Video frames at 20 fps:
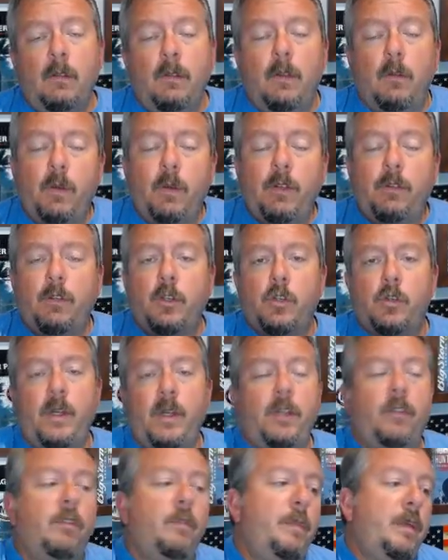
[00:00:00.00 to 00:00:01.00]
The recent
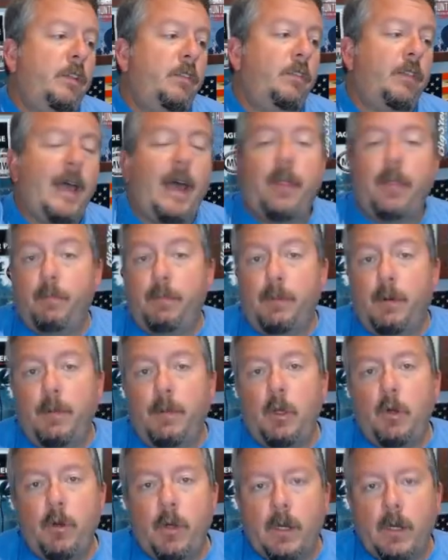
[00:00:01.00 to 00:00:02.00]
trends have been south of
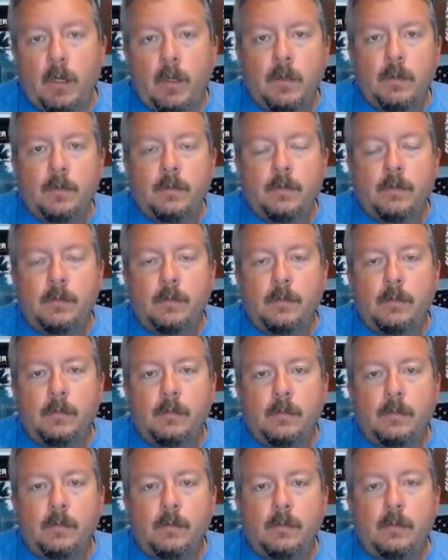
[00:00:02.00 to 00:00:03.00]
Bermuda.
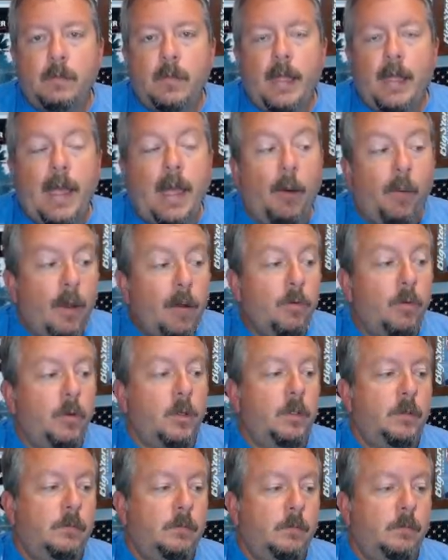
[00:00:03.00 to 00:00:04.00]

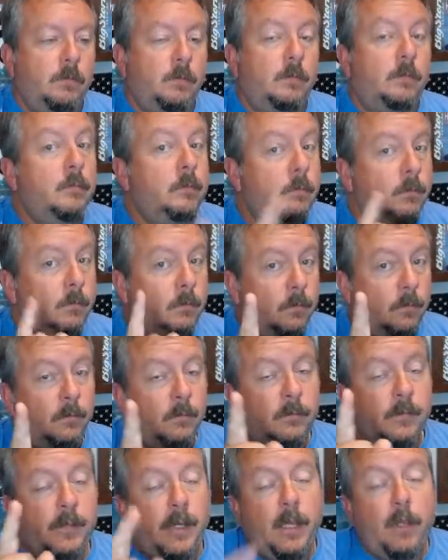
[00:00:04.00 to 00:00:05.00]
However,
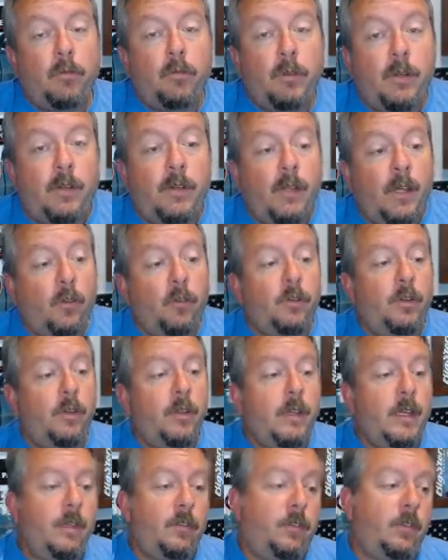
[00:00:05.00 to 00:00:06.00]
history tells you
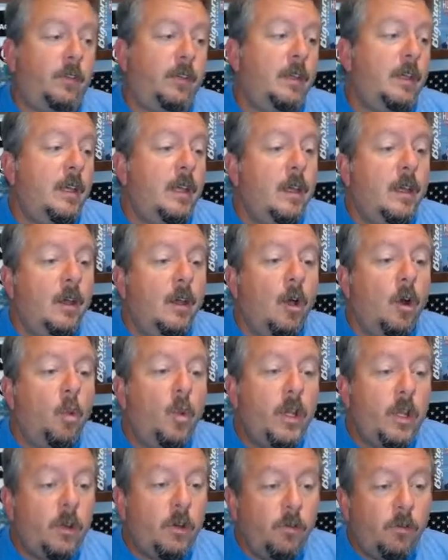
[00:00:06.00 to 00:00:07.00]
this. A
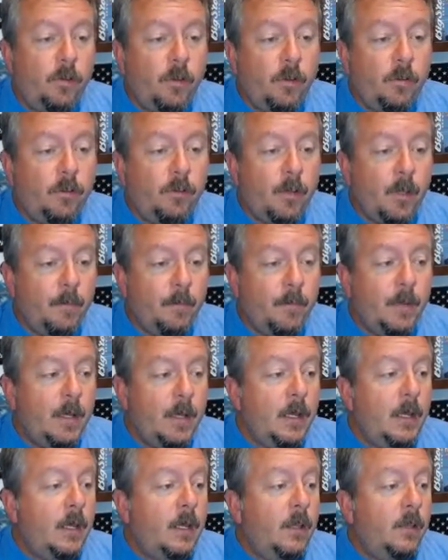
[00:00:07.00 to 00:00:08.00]
weaker system
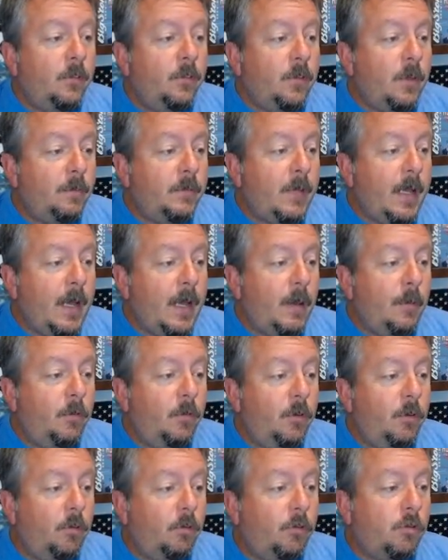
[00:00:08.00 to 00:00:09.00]

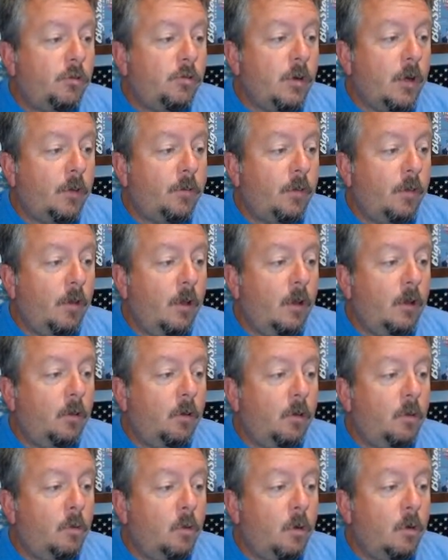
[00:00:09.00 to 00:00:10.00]
sometimes just trucks along a
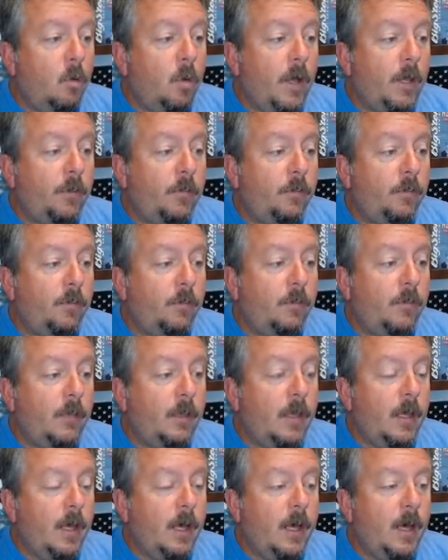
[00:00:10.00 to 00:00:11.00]
little more west
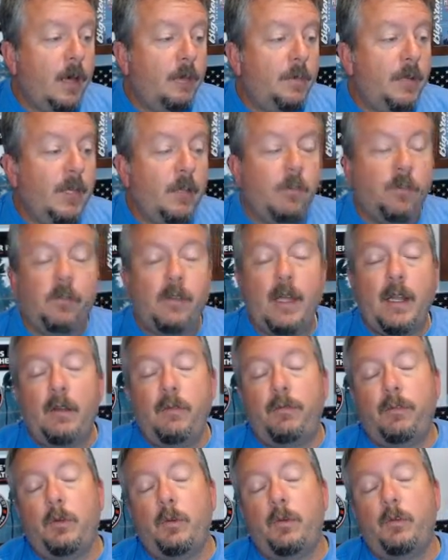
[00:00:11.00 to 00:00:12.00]
because it's not
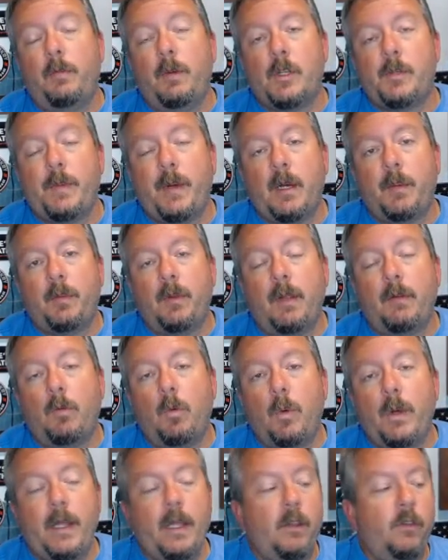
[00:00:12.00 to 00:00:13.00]
influenced much by upper level
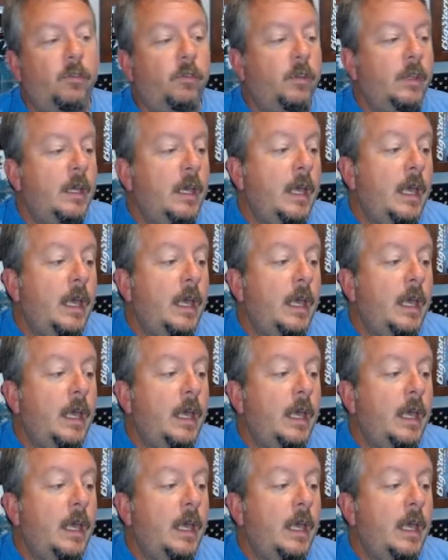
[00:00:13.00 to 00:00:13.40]
winds.